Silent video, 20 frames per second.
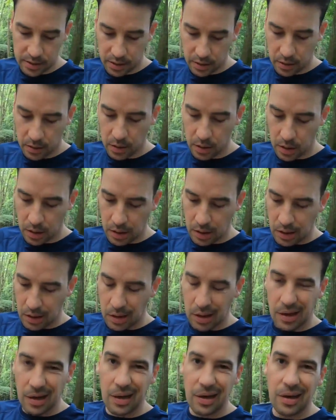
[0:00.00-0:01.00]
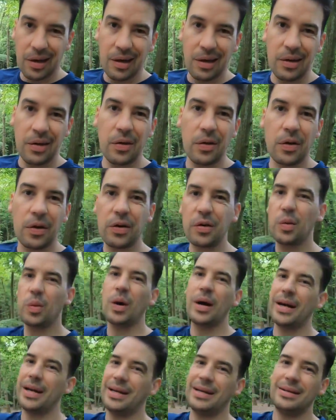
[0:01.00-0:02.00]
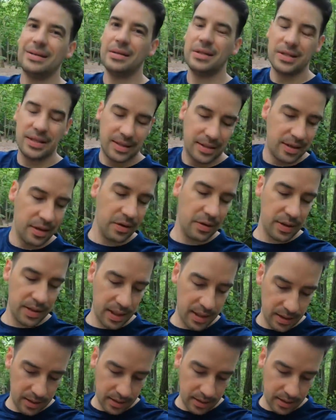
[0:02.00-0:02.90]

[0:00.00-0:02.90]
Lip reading: So, not good, White Hills. Don't